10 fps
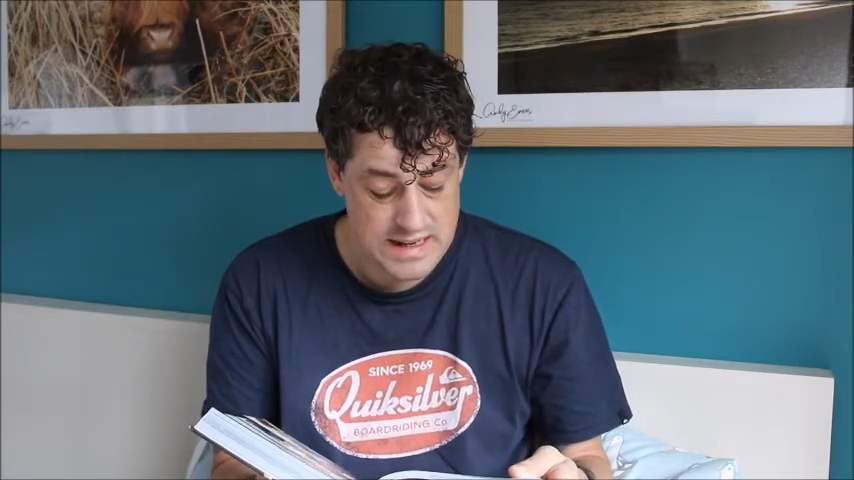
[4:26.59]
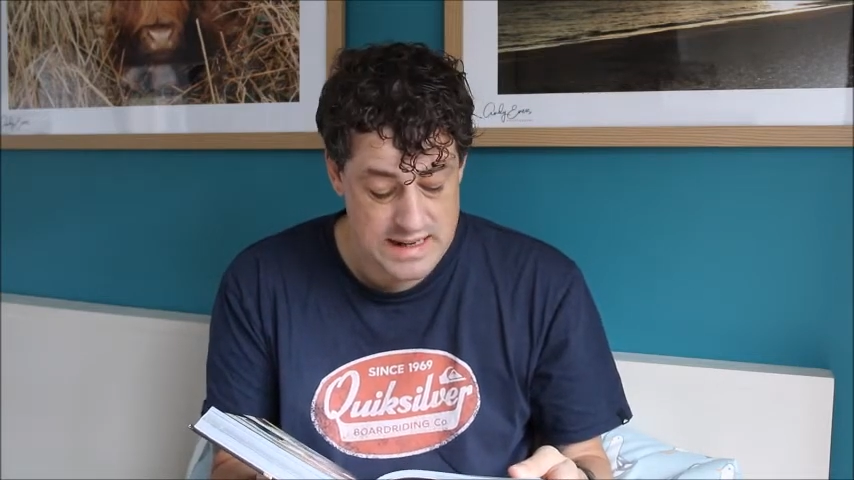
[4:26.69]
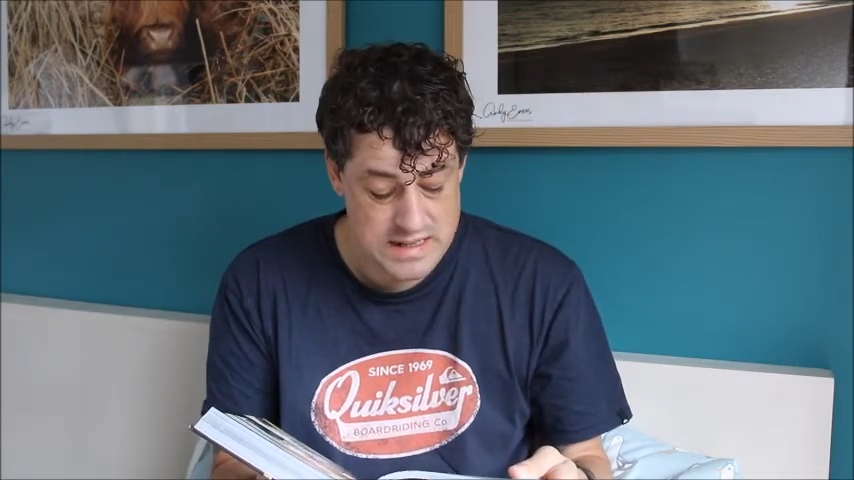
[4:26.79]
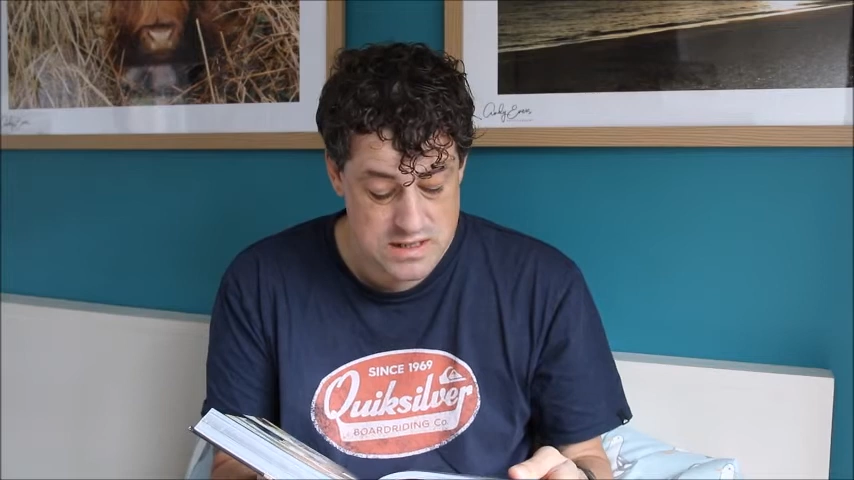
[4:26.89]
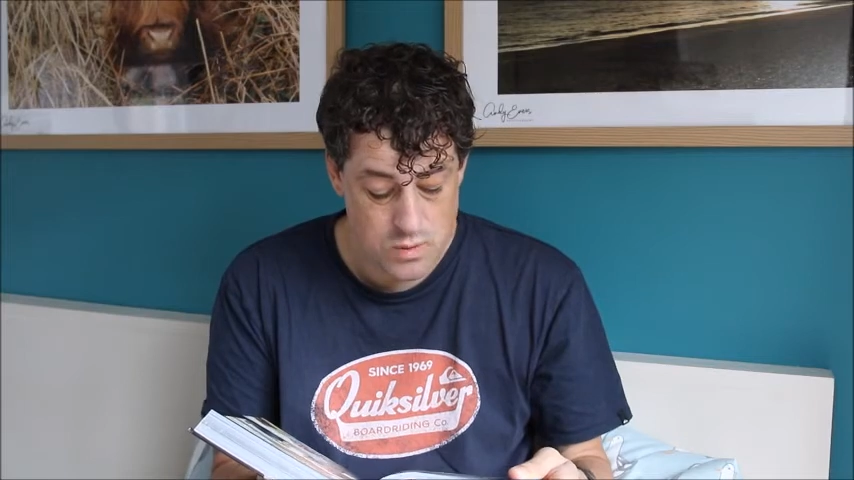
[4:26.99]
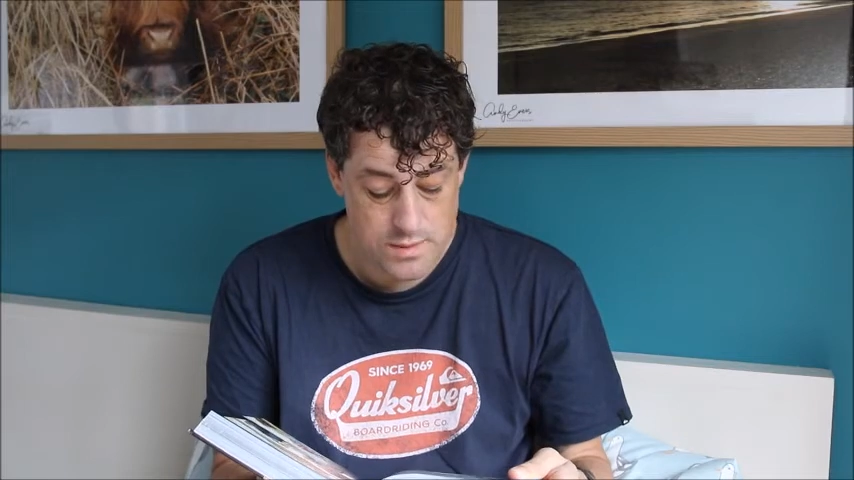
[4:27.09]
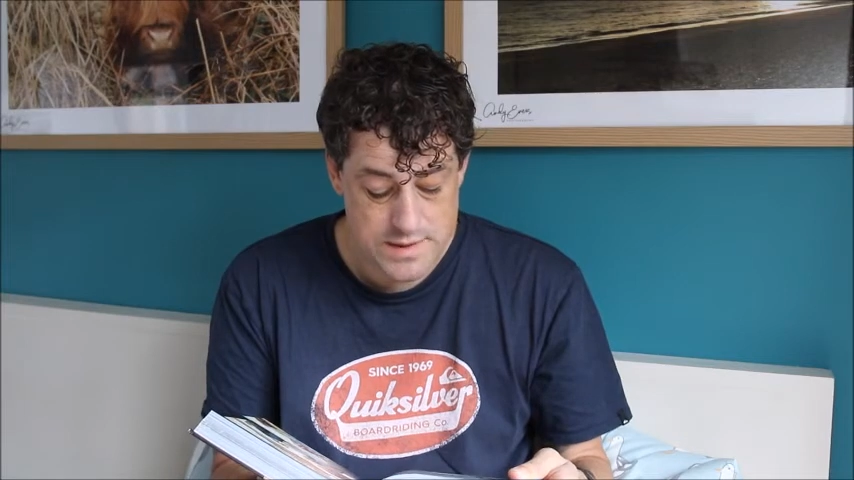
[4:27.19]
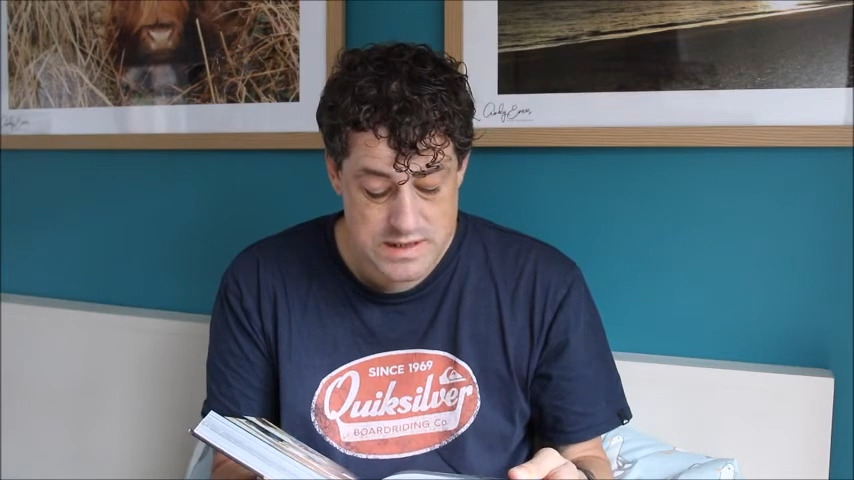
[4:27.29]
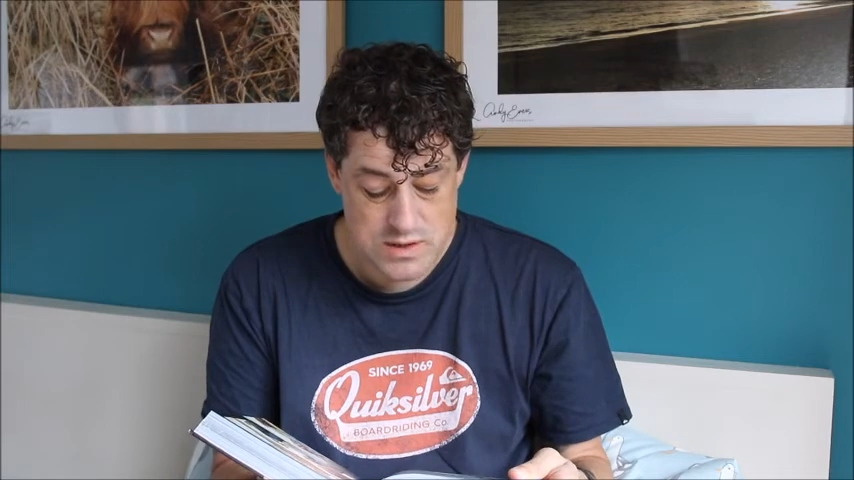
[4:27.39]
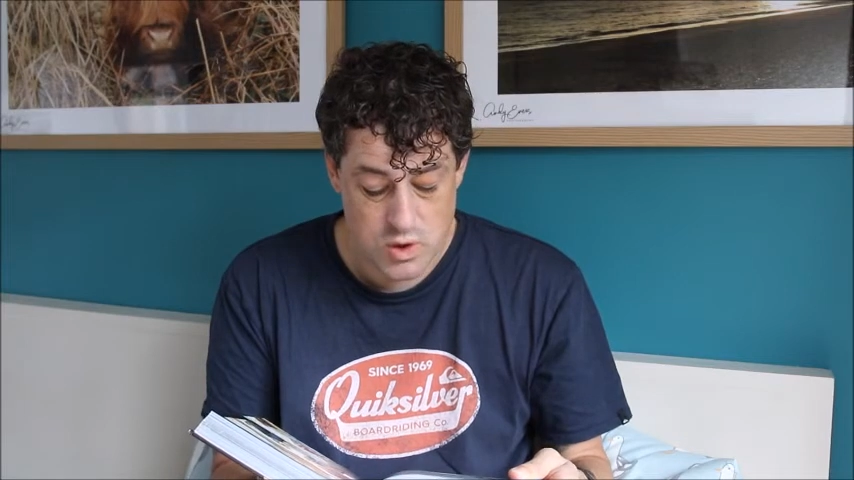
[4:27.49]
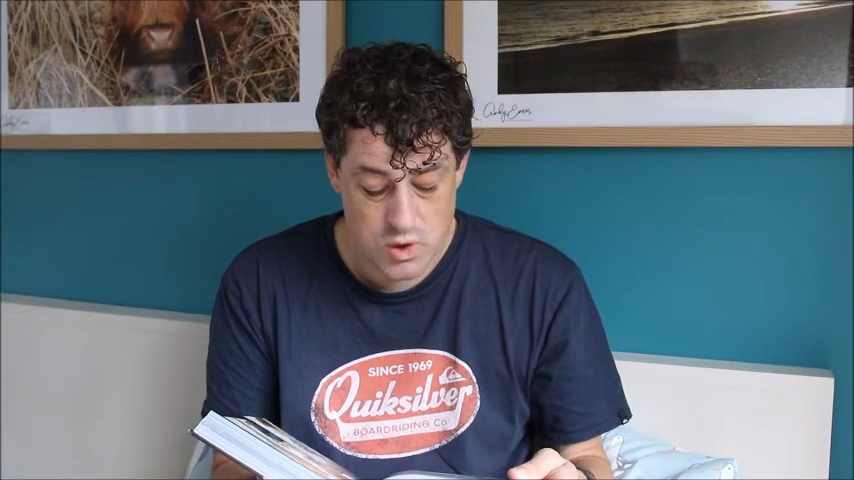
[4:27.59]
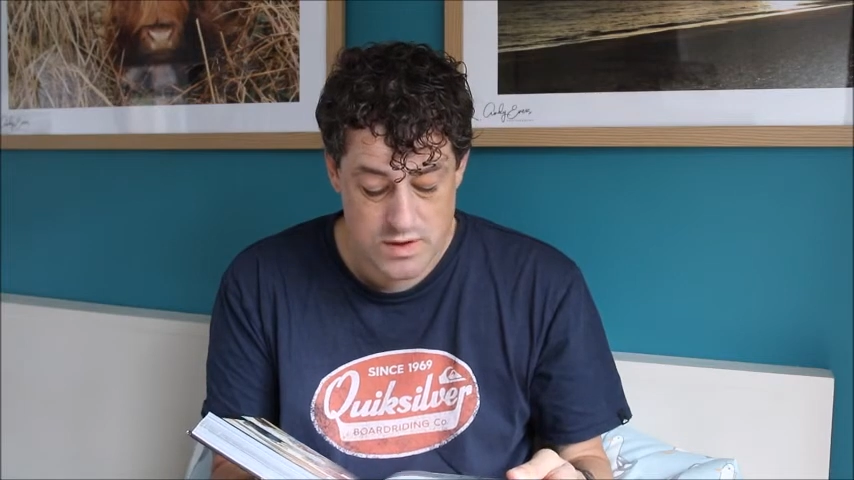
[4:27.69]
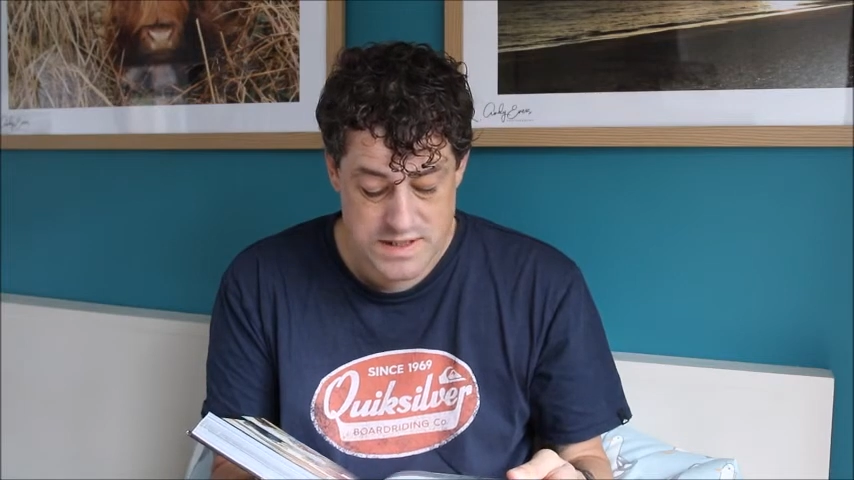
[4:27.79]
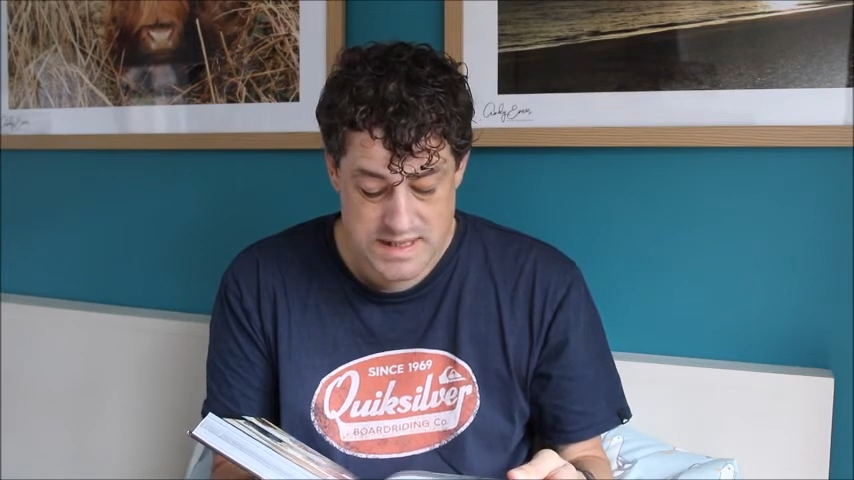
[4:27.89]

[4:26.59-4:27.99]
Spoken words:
leads the women's chorus